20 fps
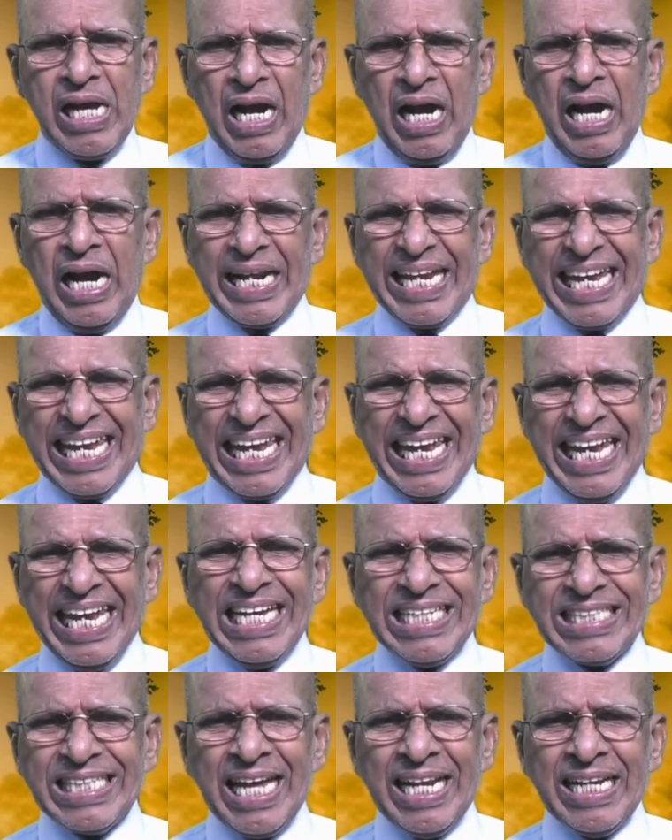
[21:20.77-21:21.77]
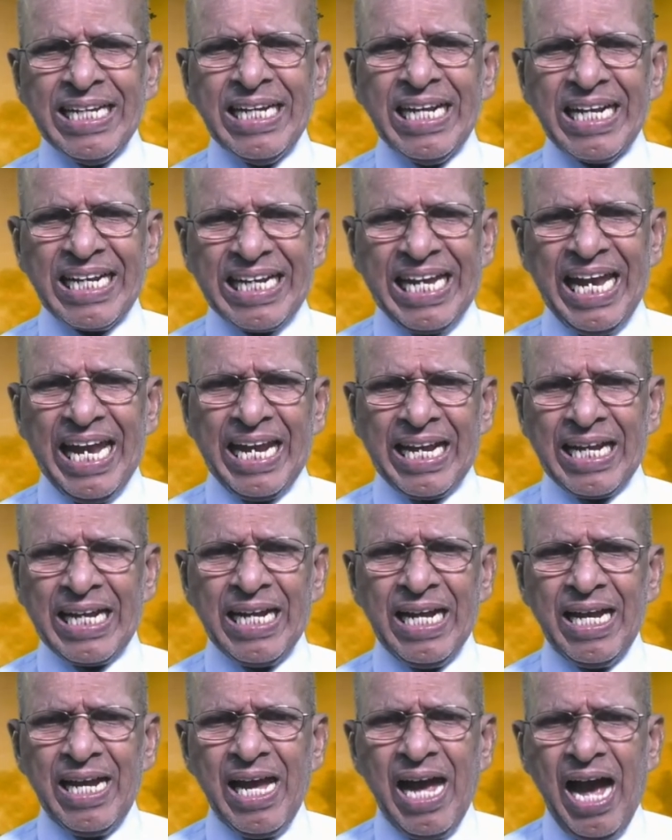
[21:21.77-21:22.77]
A heathen
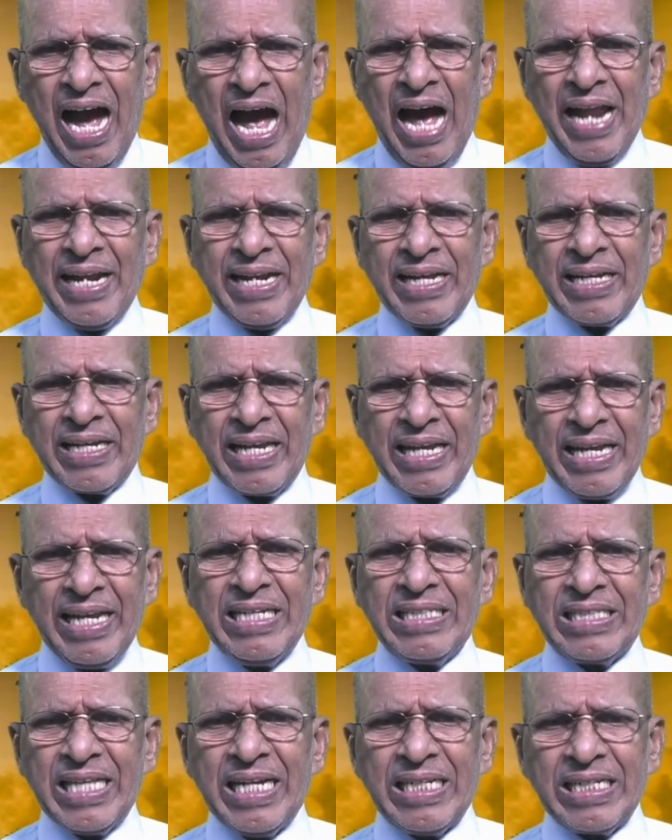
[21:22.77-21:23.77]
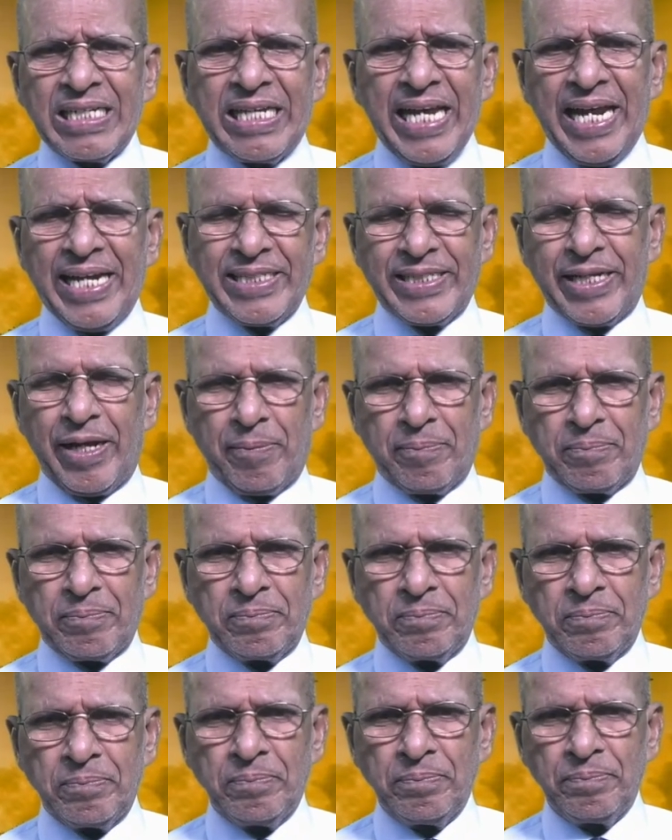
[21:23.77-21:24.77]
king and a heathen kingdom,